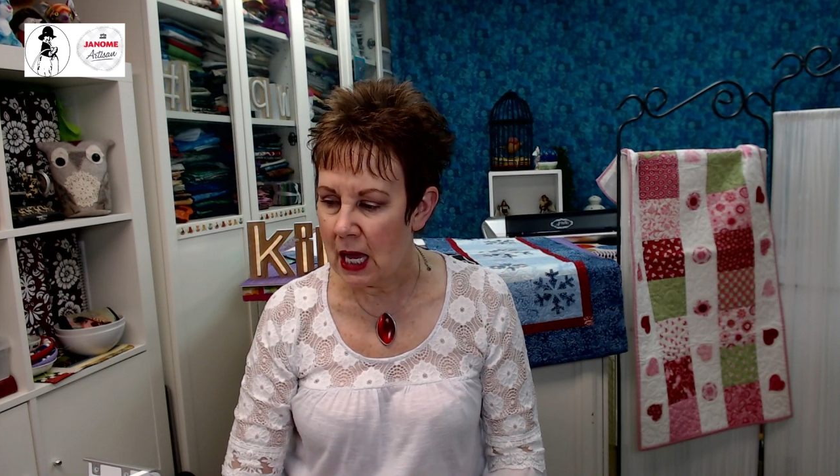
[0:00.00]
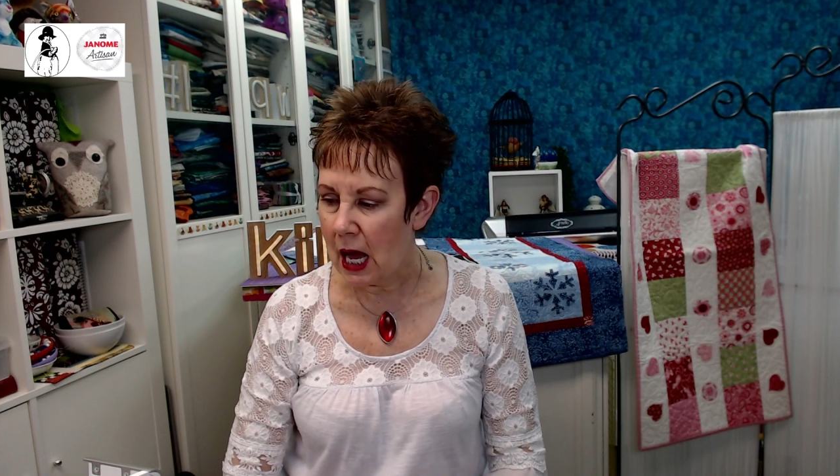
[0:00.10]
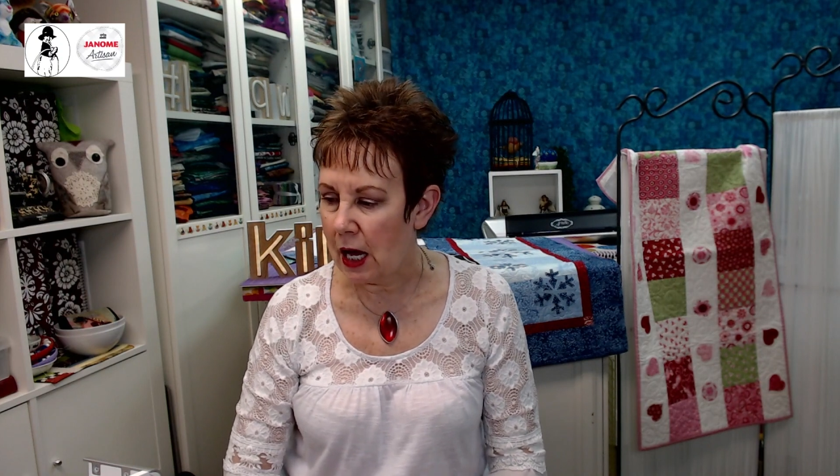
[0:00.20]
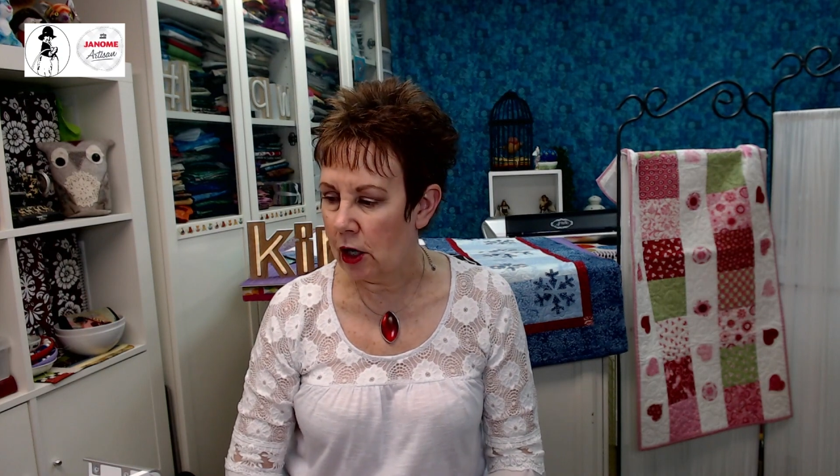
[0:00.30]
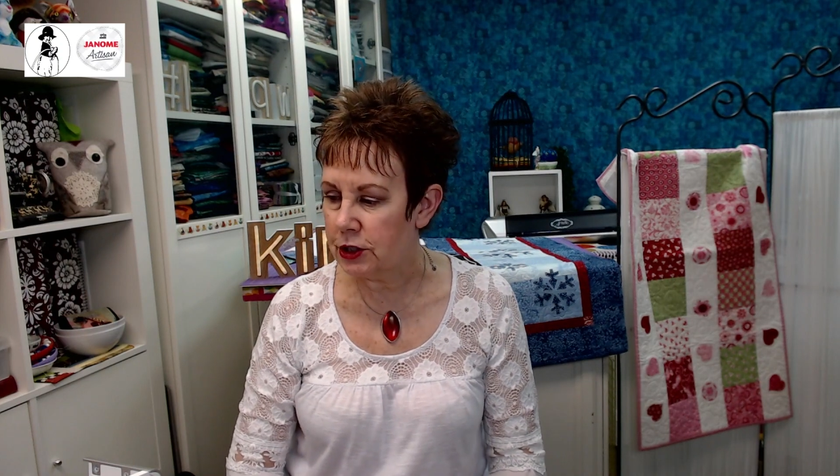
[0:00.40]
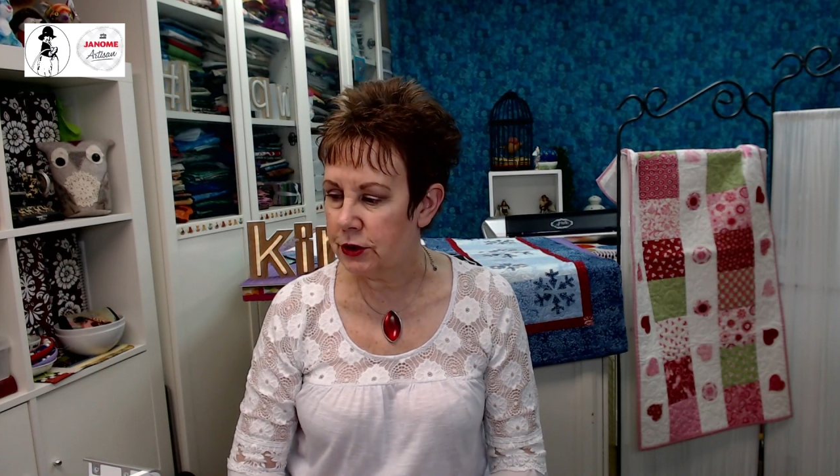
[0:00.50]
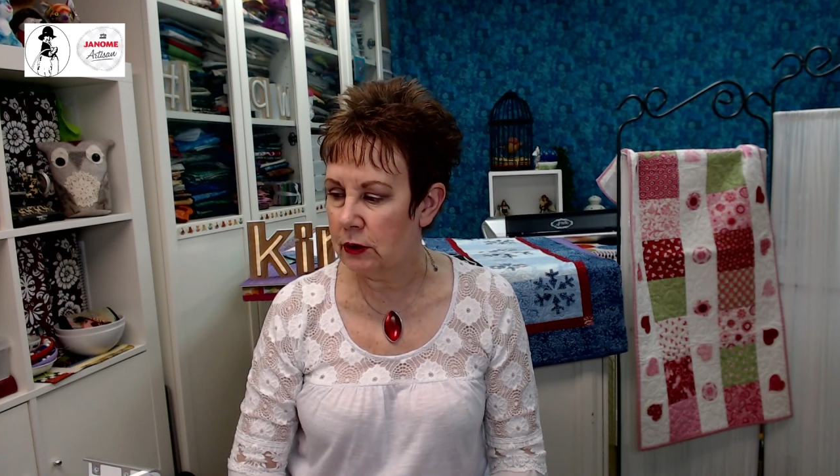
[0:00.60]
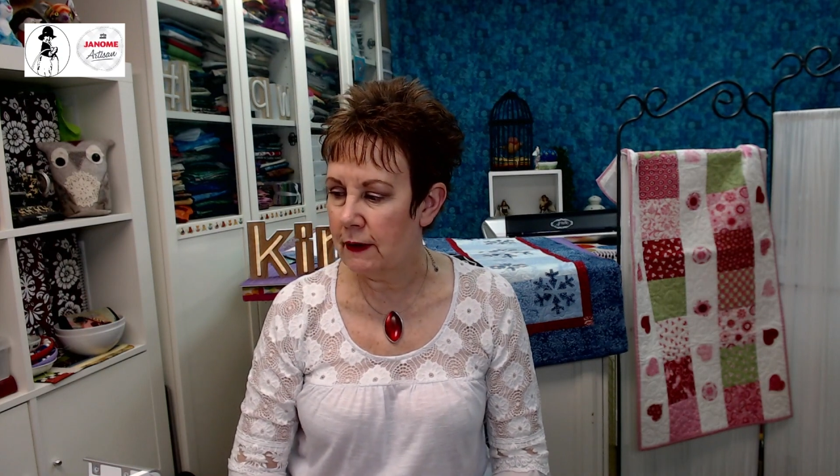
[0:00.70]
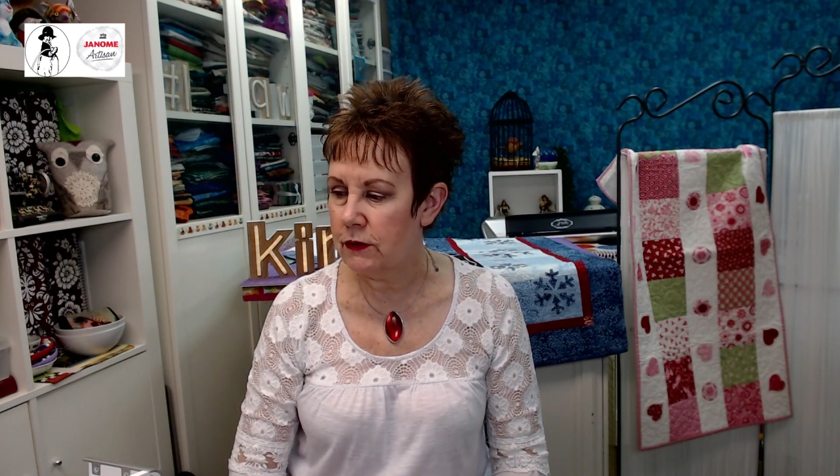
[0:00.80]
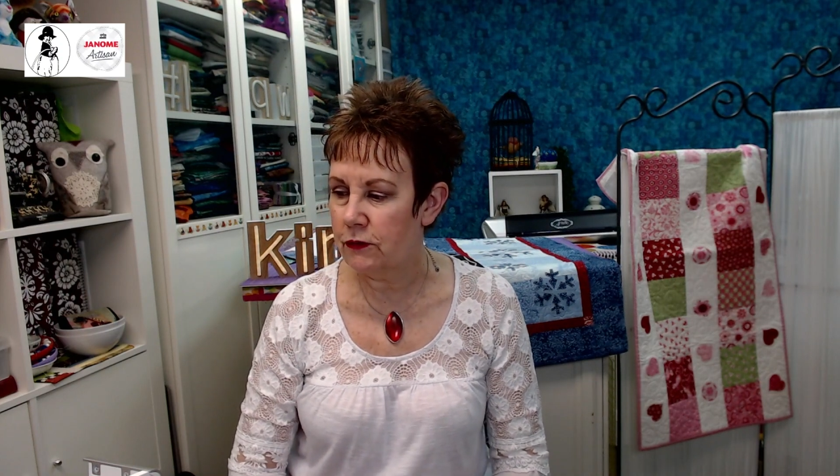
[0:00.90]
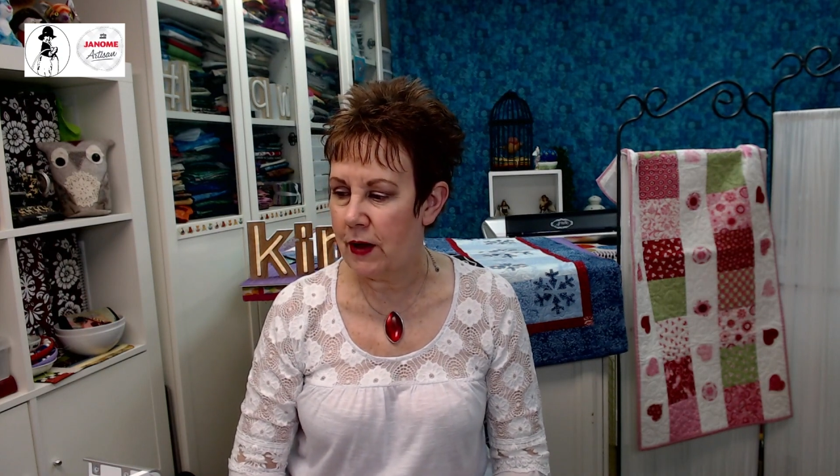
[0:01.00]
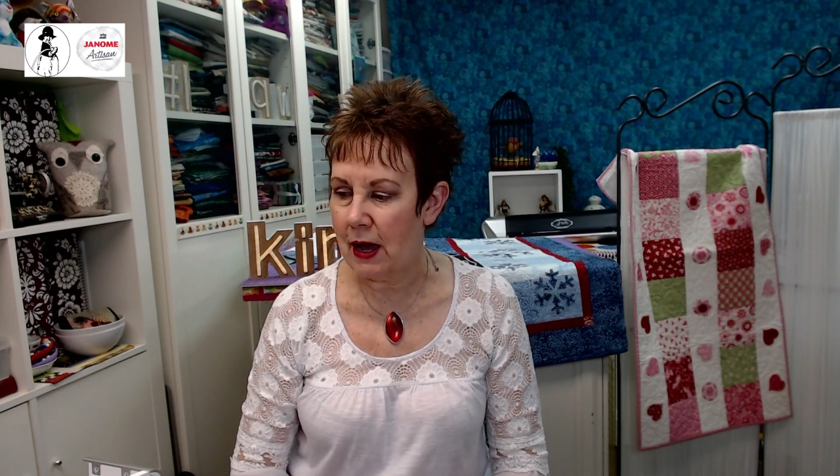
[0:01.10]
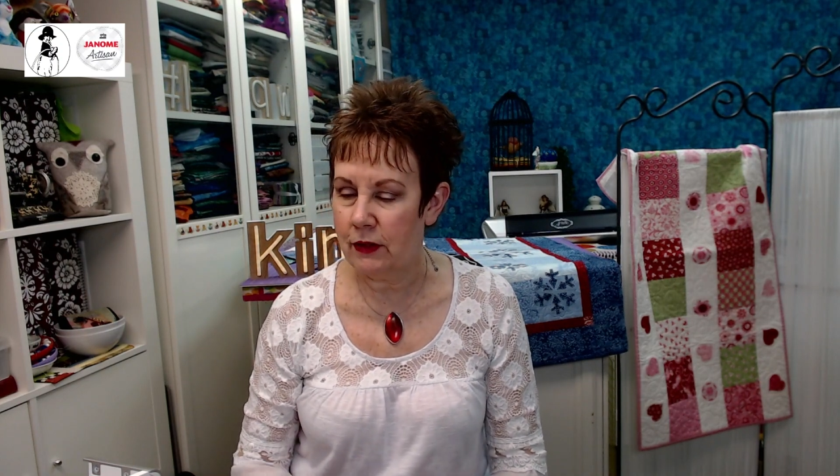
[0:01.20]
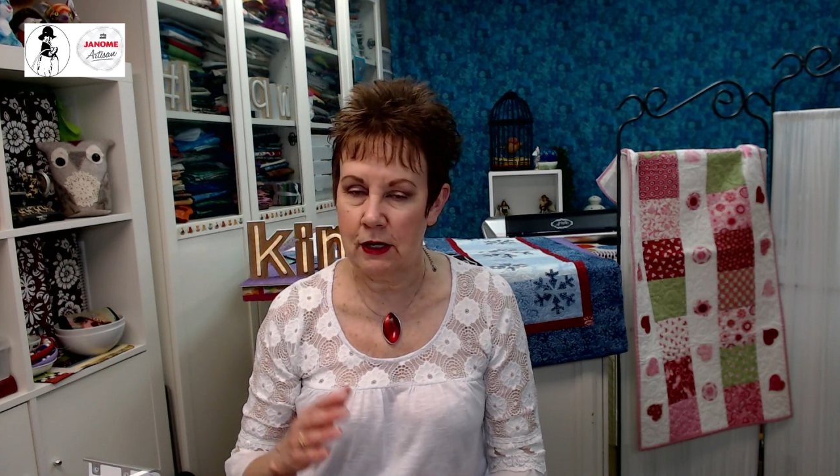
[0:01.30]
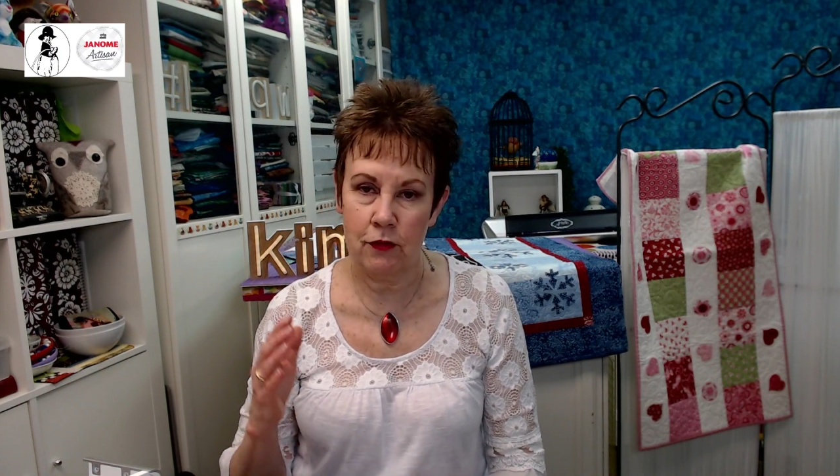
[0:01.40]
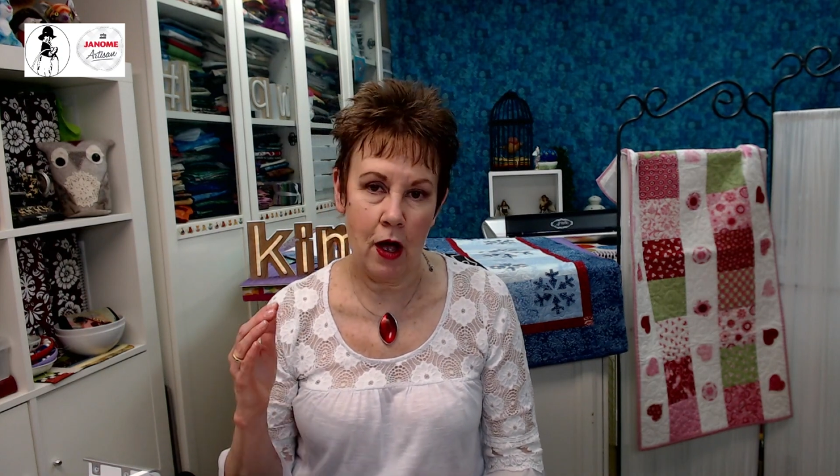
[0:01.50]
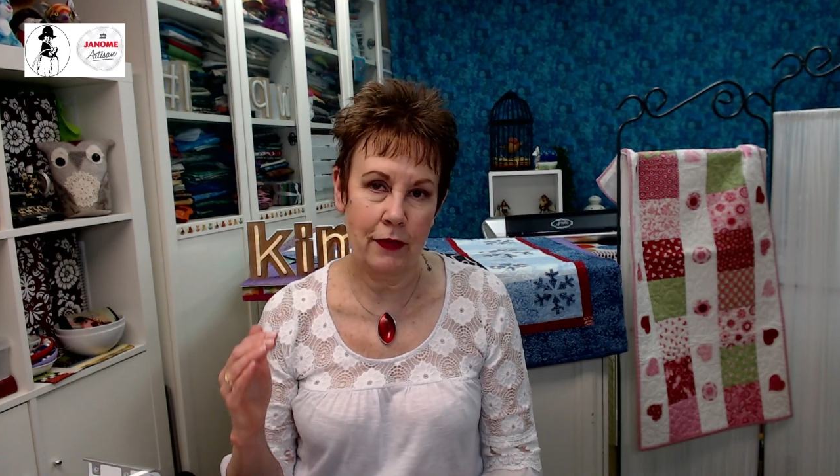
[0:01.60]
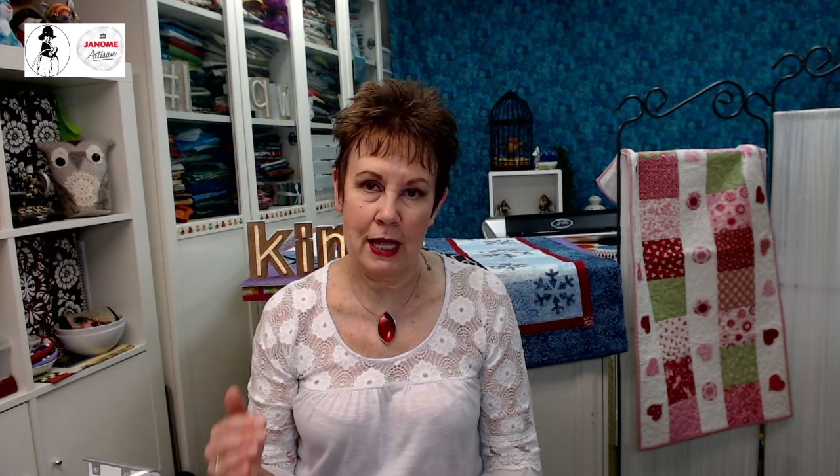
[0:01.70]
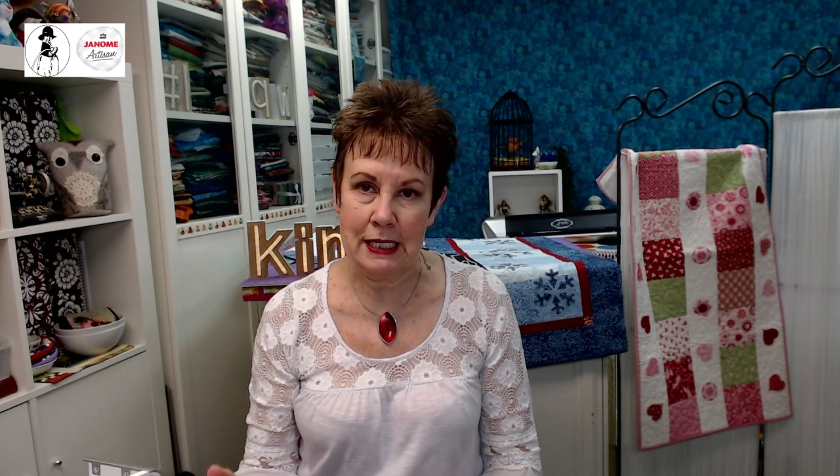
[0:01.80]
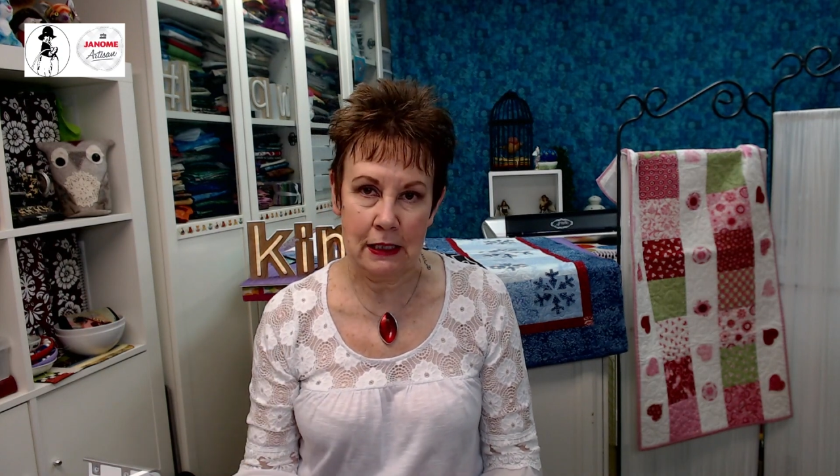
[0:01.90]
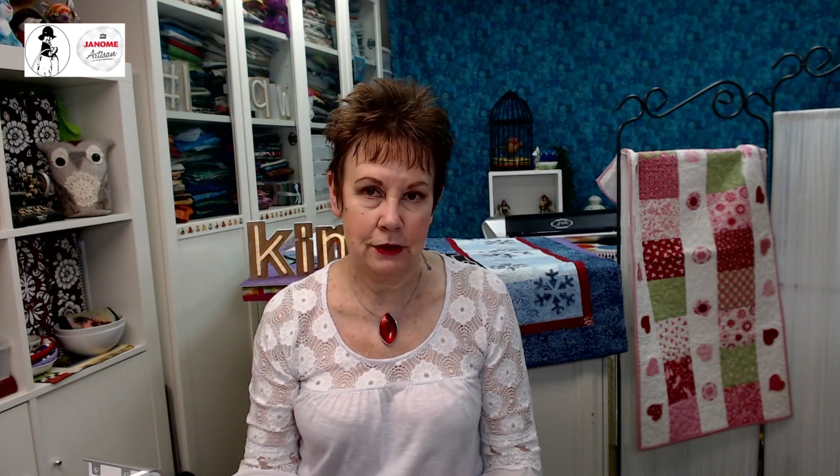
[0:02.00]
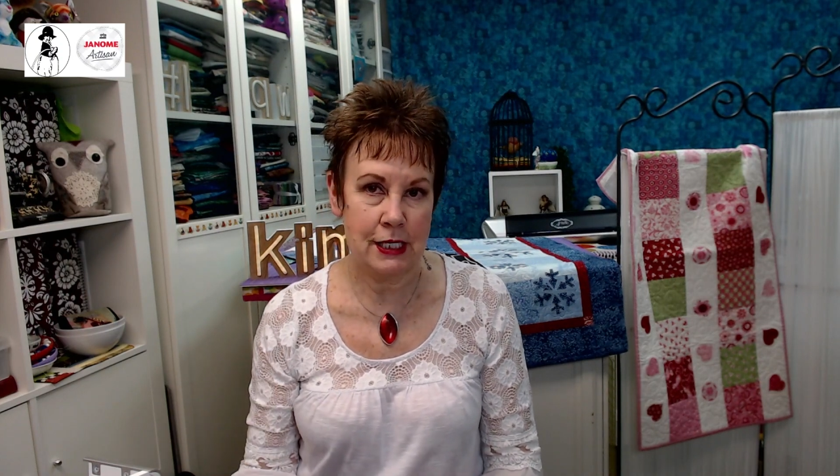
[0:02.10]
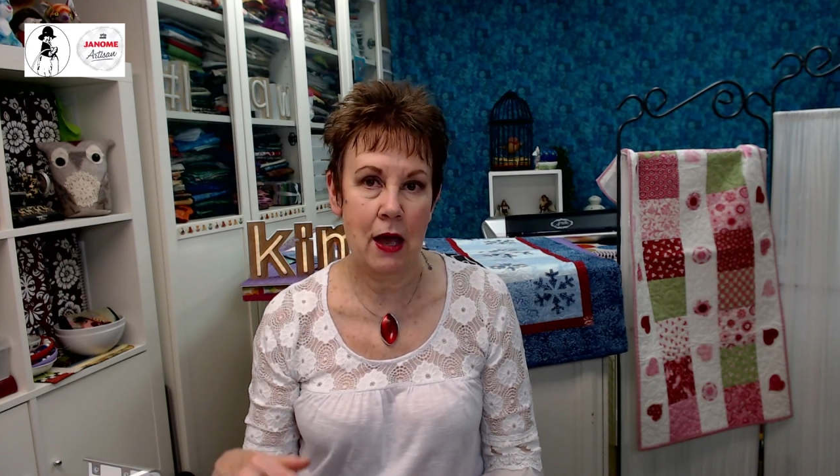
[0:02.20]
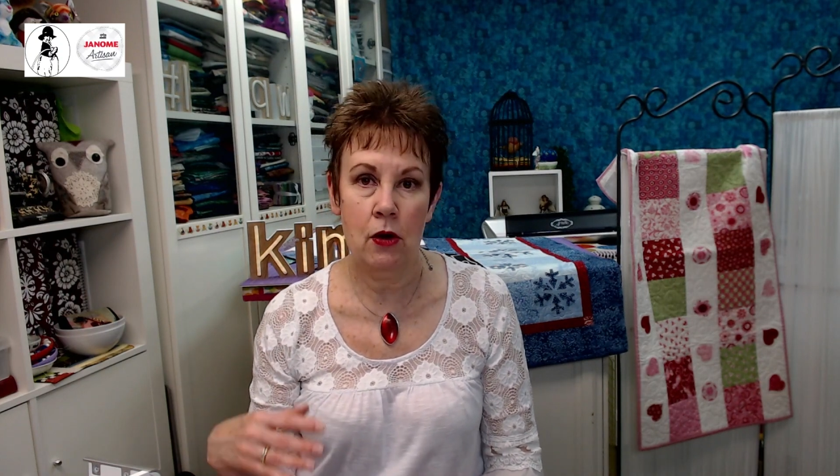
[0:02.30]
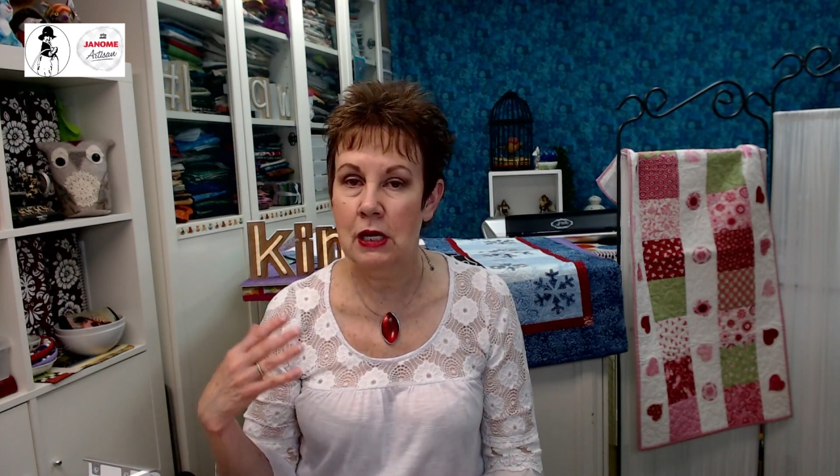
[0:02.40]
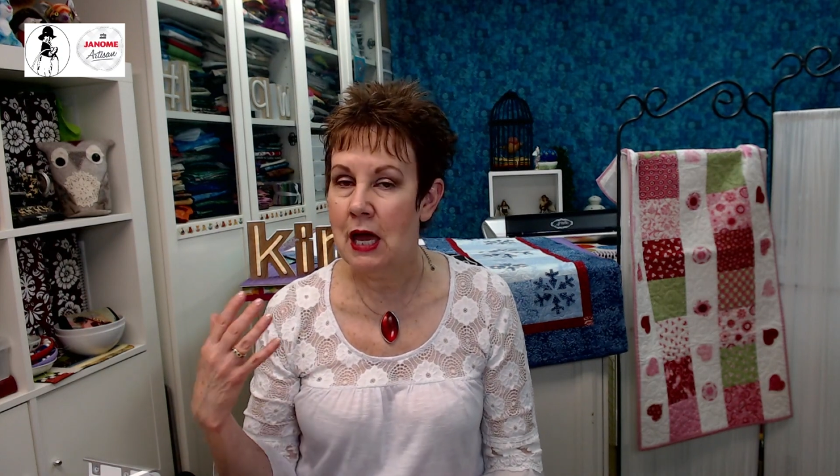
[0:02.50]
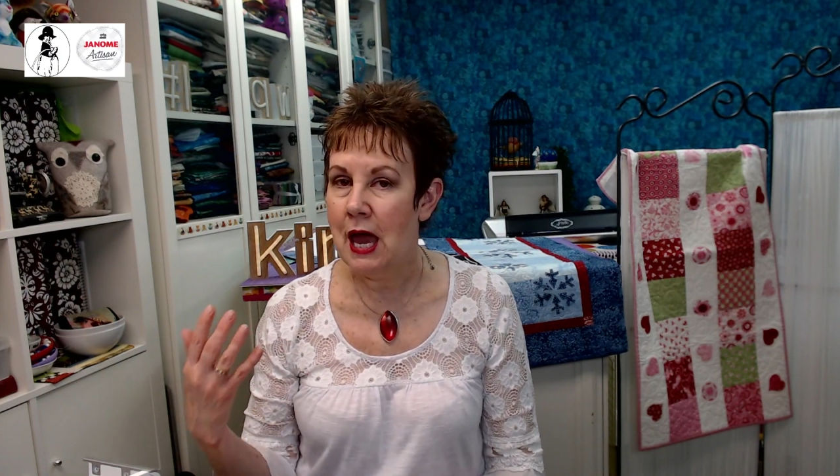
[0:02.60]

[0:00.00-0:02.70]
I also love the fact that I've got that needle down